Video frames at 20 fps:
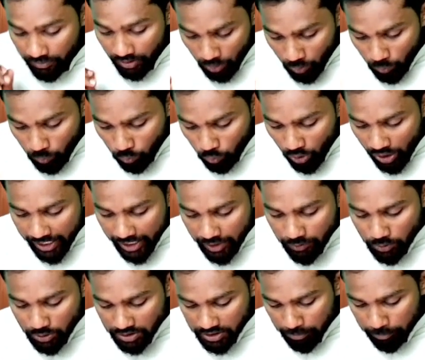what I
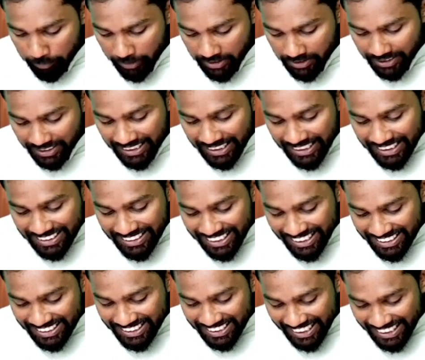would say means, sir,
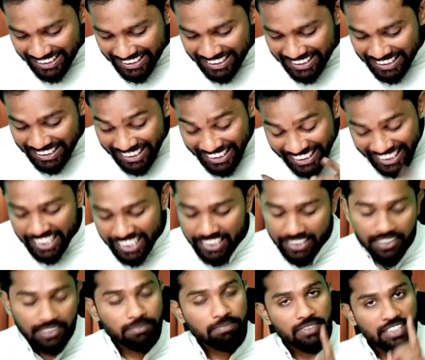section
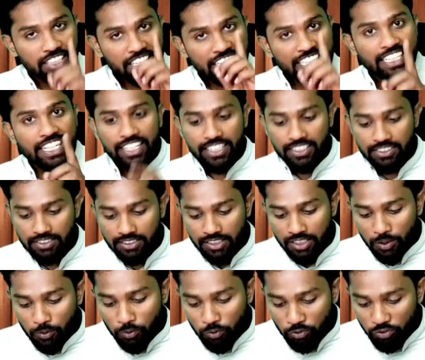A, index.
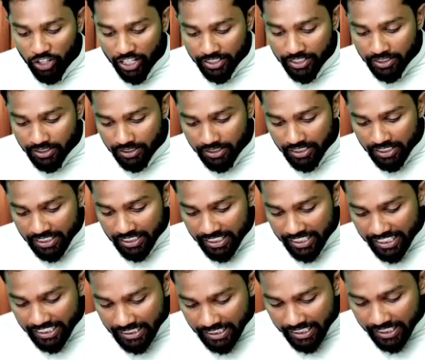Why?
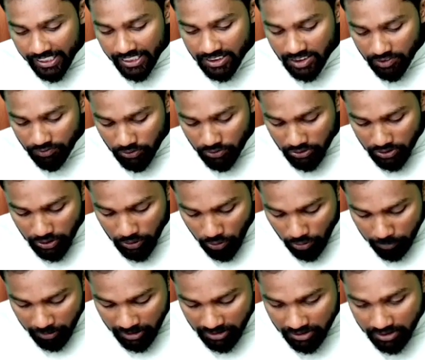Index, if you see how
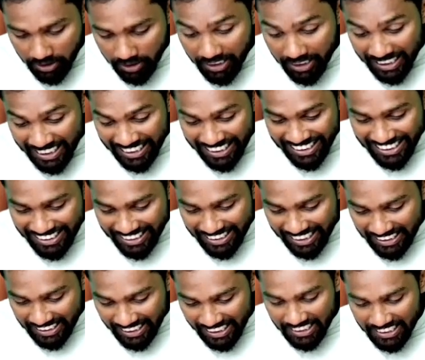much, sir,
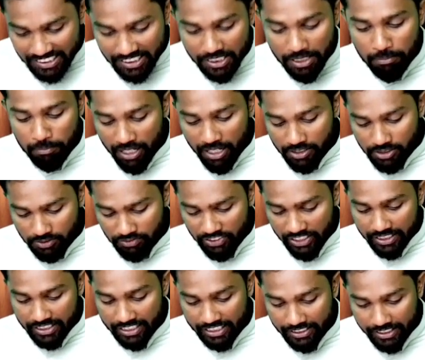33 marks we
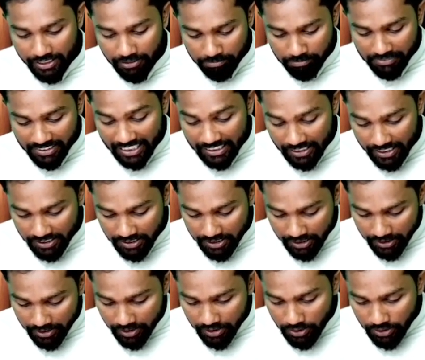are getting.
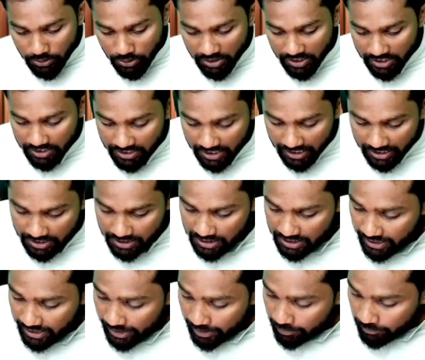33. So this section
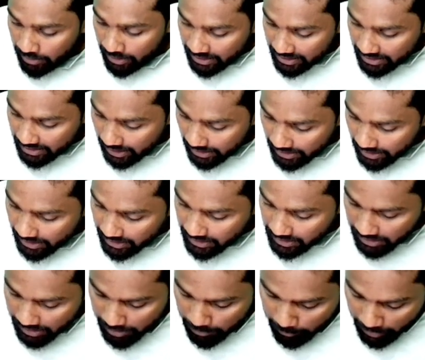A,
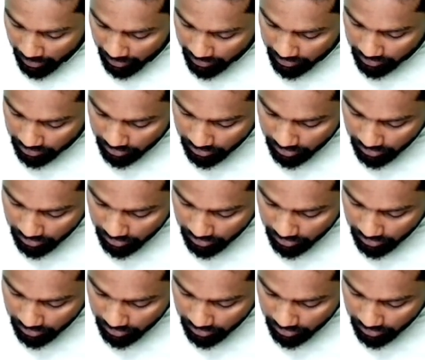33 marks